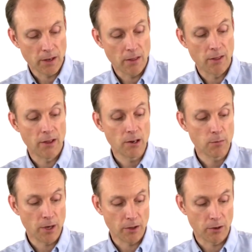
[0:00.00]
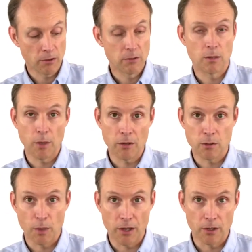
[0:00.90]
their mother, the mother's
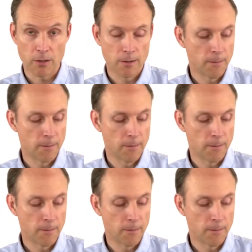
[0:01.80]
mother,